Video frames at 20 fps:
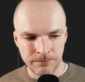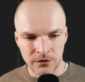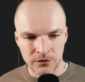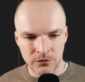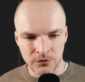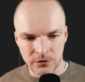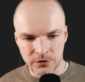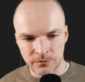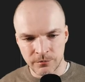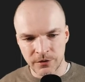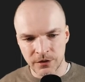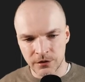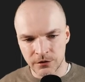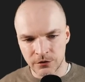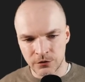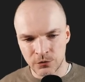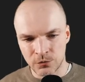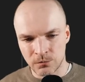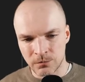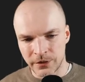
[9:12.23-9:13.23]
So let's make
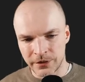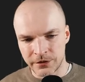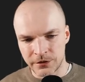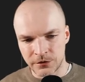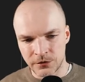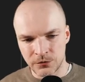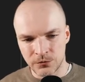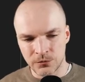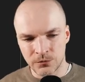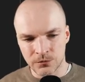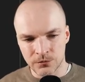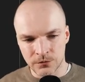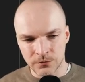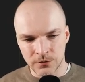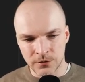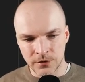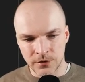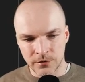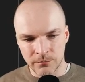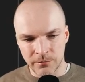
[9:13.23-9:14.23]
it 2 by 2,
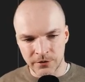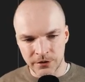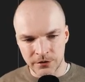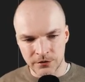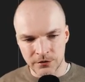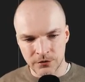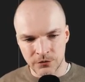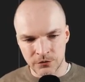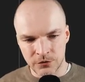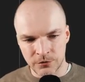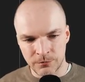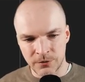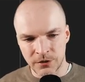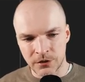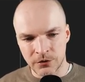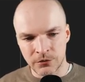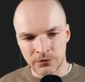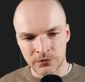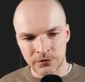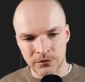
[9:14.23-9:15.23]
but it's going to be
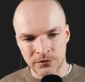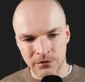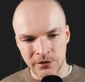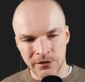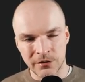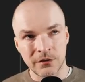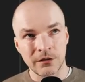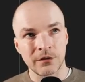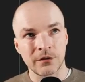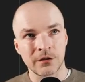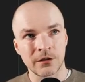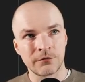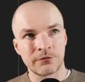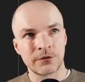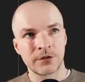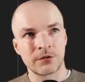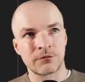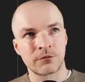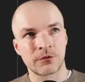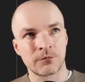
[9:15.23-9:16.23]
slightly
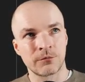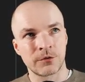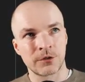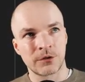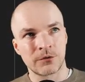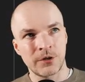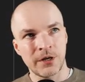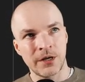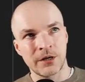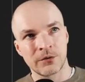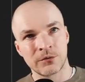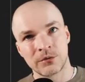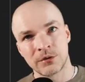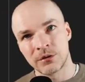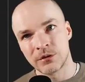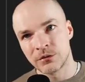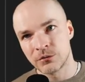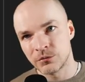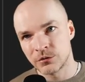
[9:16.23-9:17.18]
lifted from the ground,